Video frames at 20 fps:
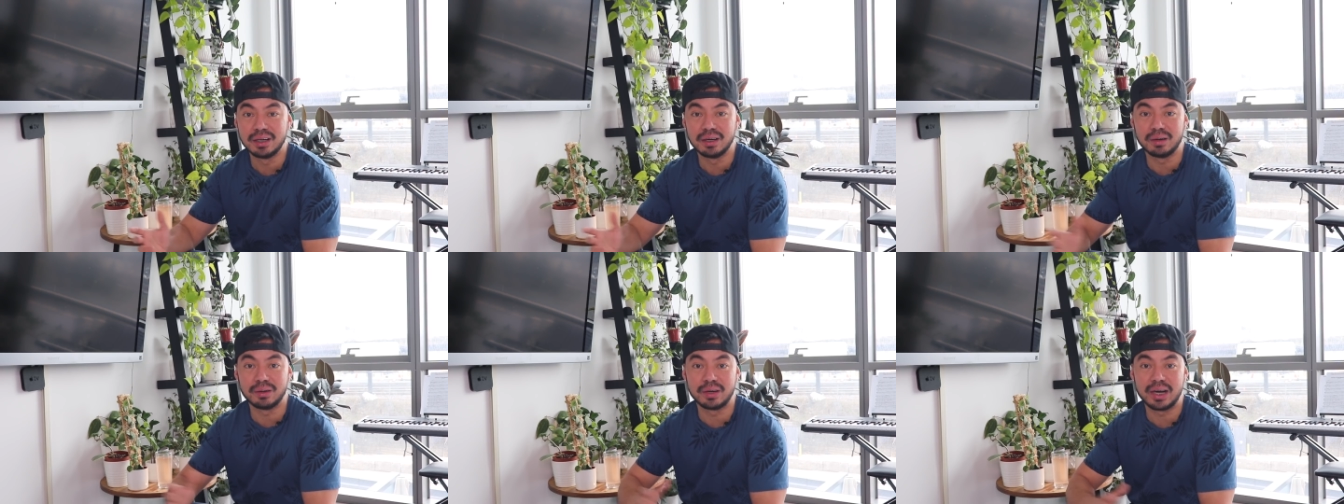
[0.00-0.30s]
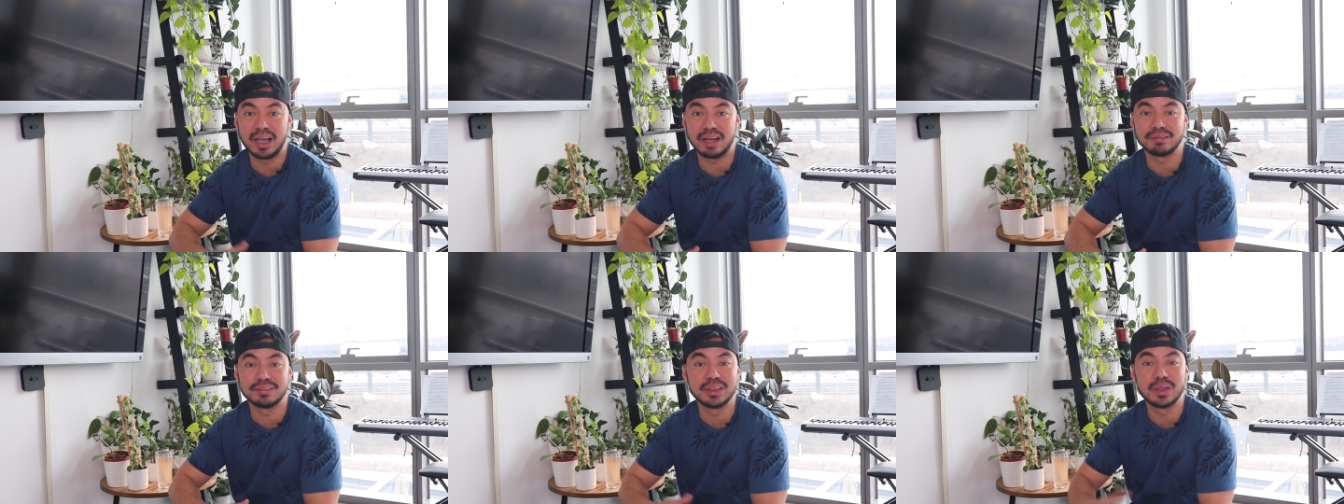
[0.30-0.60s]
or
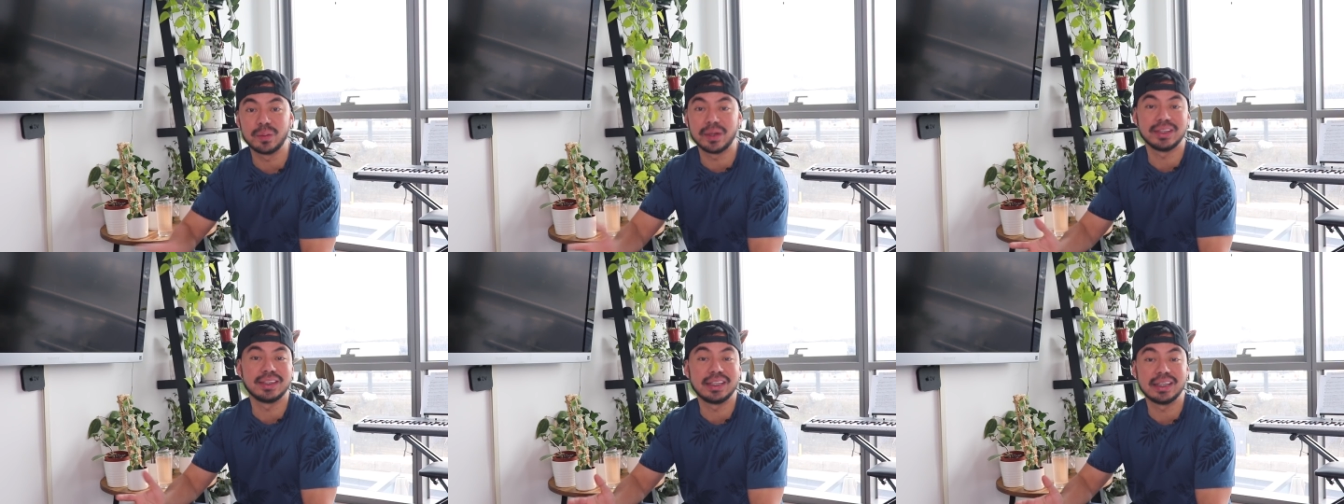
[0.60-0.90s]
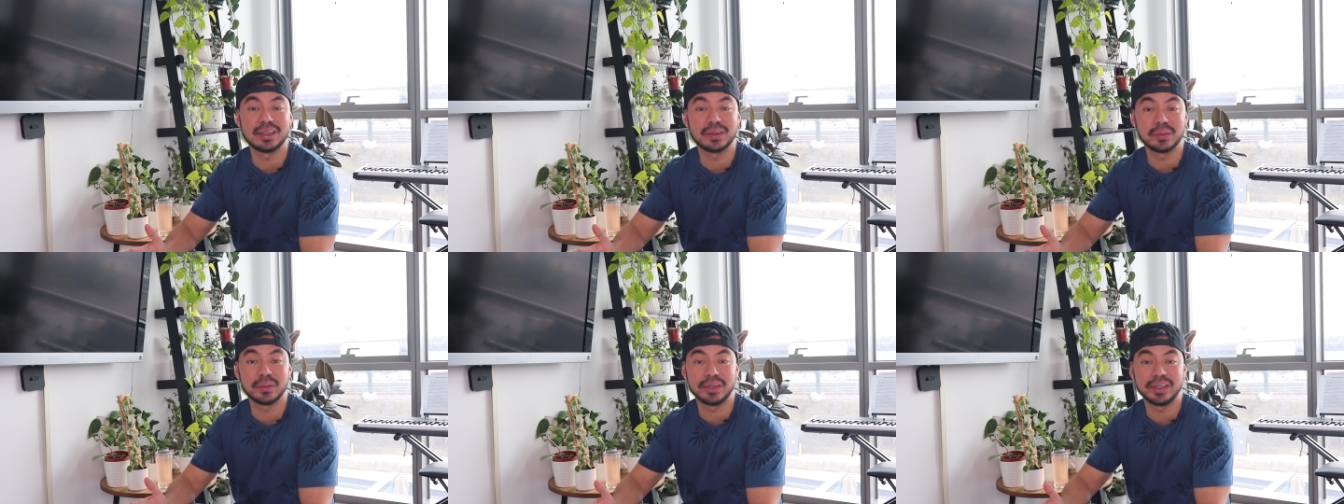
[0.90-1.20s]
have no
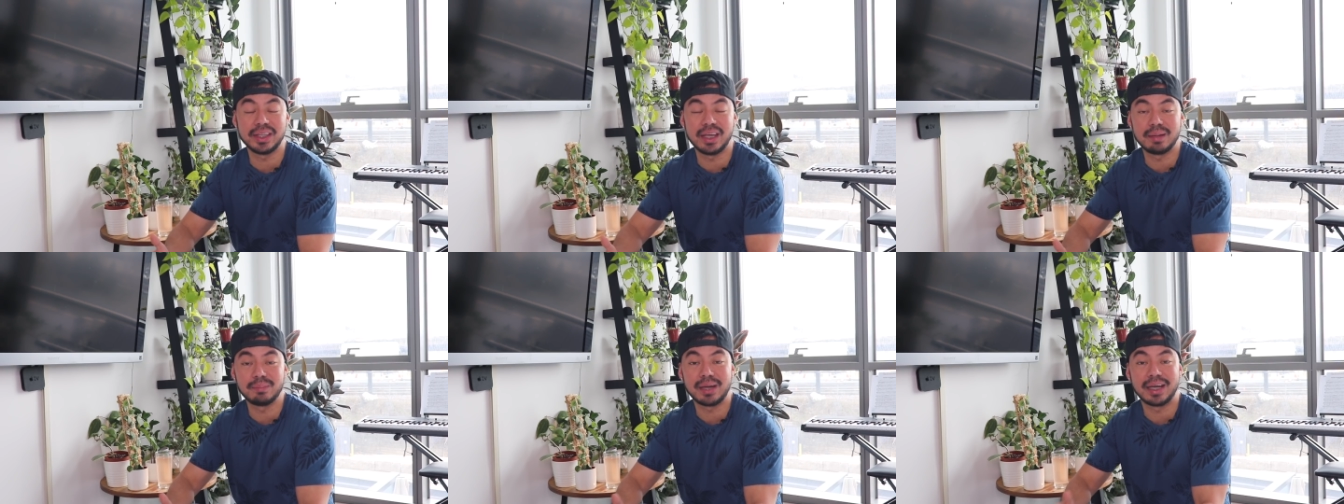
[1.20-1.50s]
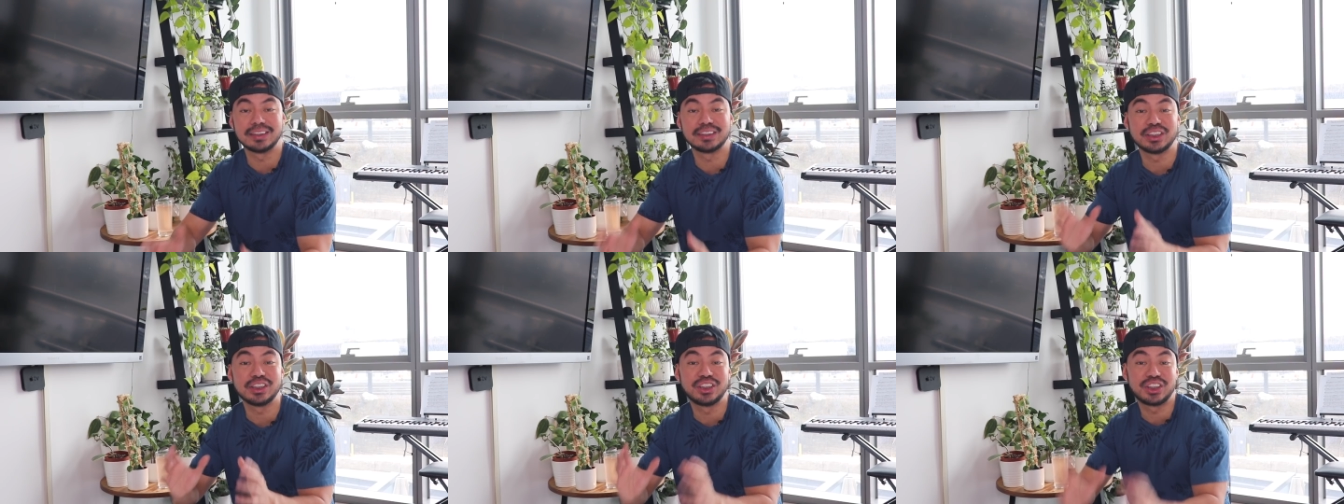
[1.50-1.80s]
idea who I am,
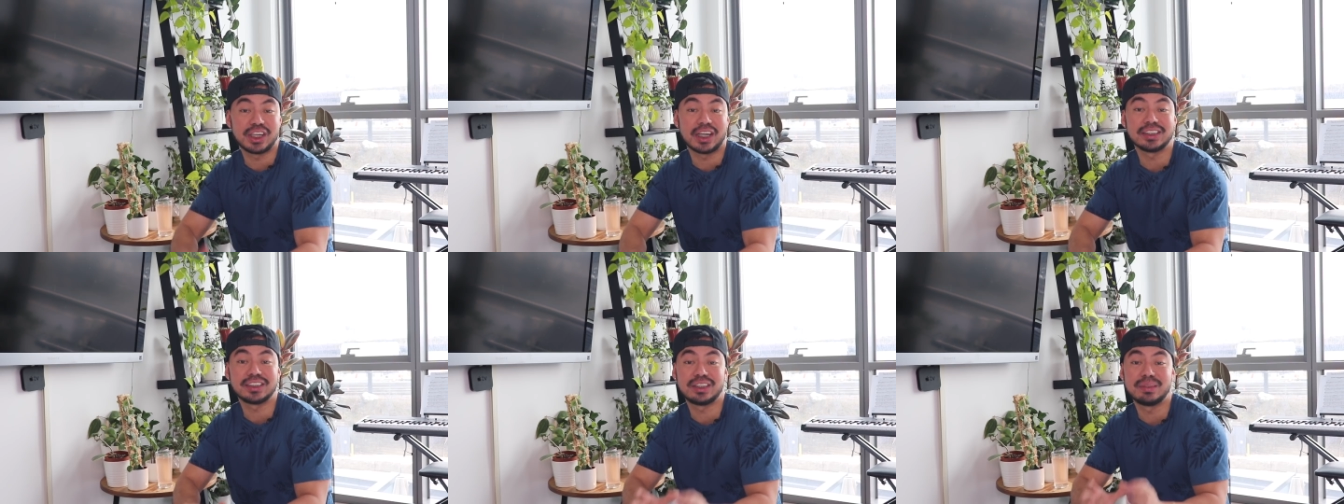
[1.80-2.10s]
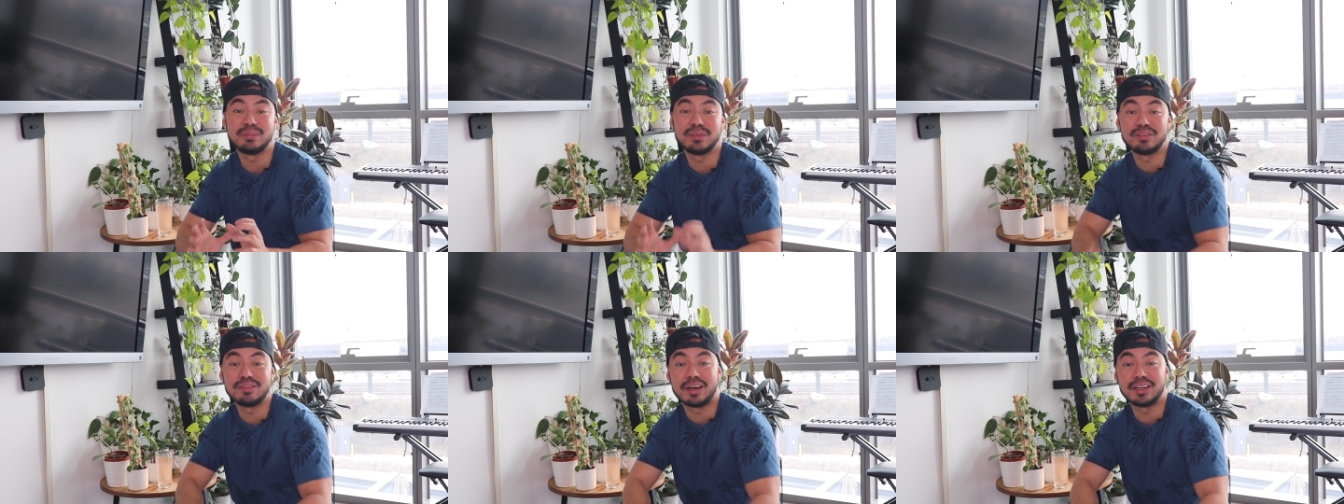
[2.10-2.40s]
I suggest
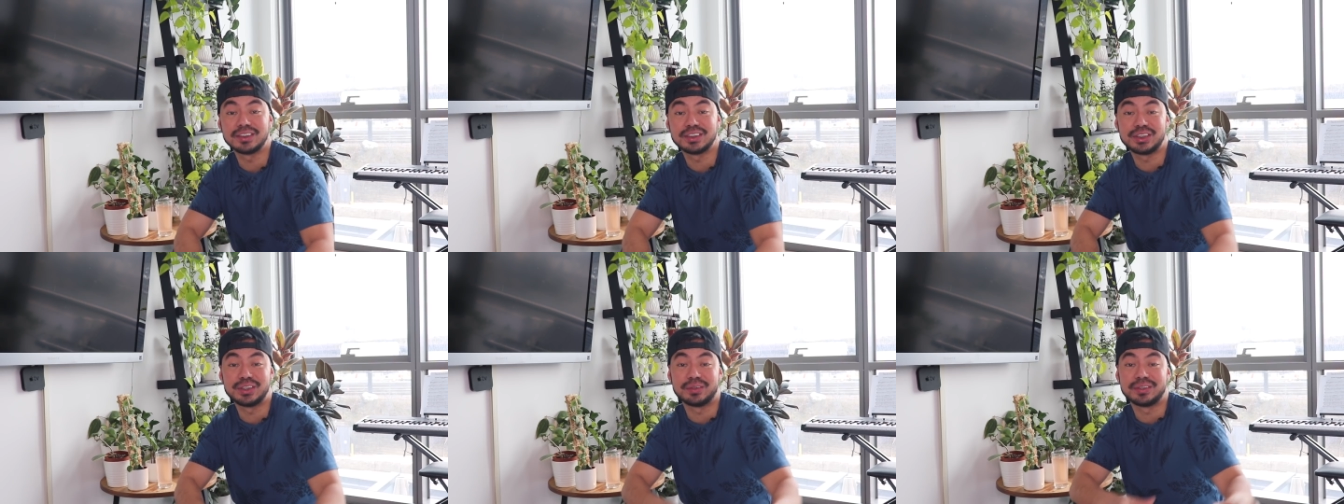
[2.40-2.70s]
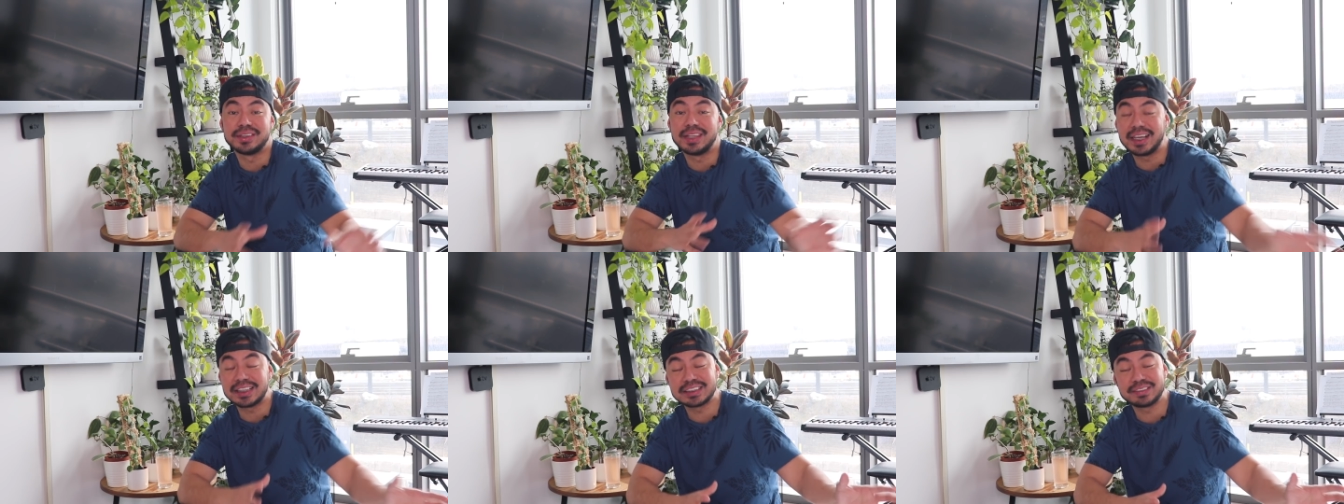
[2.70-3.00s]
you move on to your
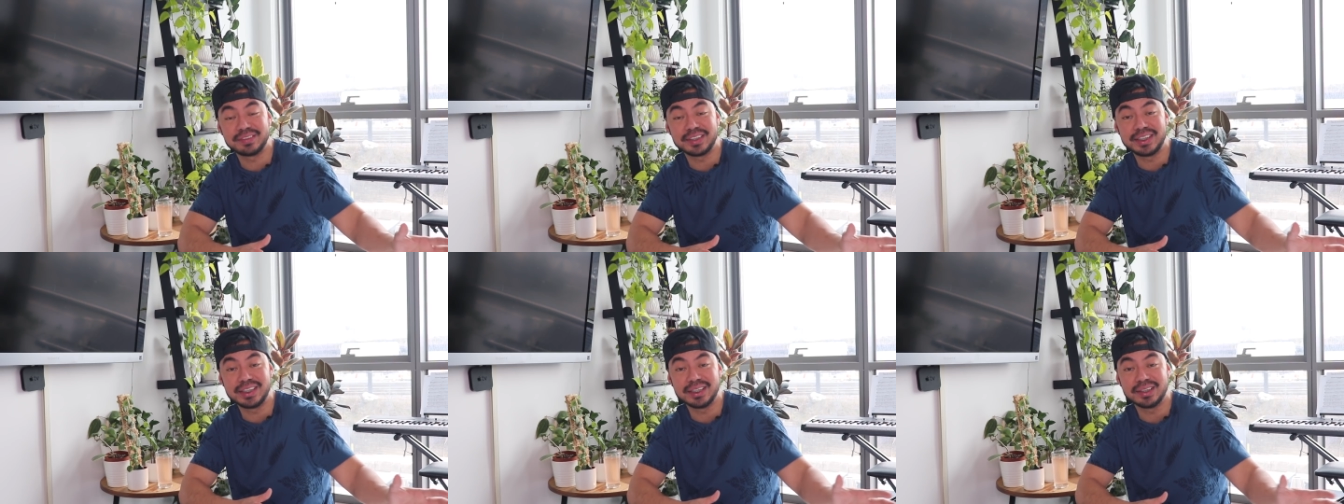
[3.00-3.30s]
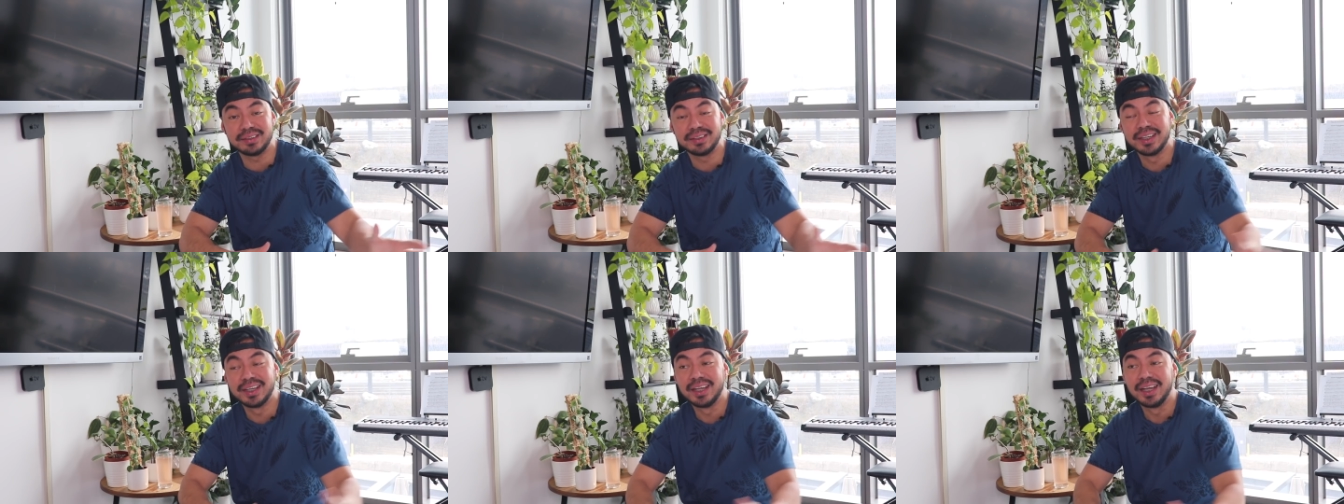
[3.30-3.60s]
next
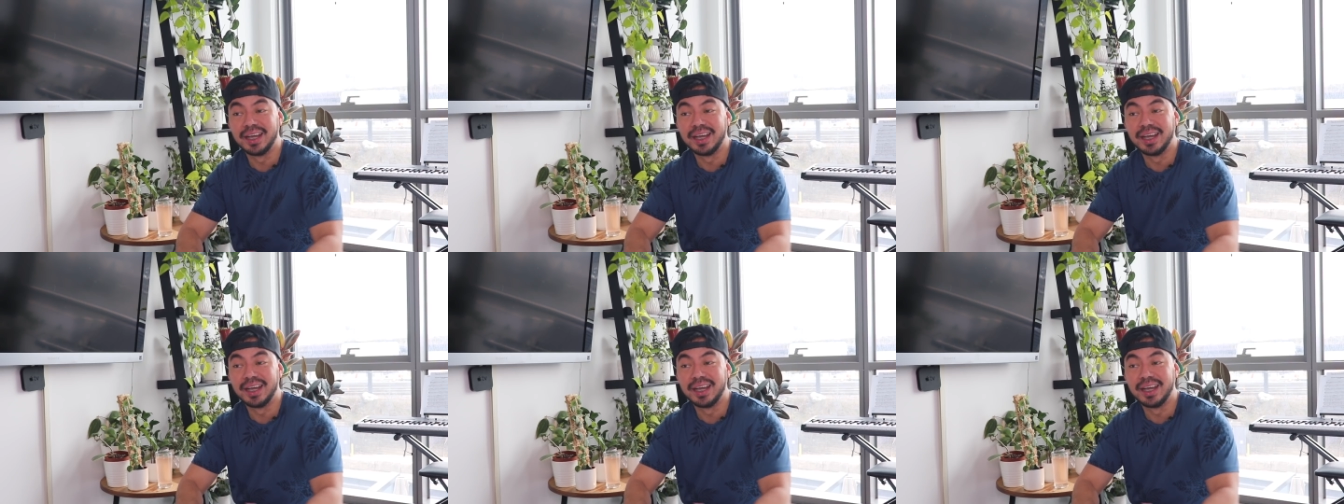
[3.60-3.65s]
video.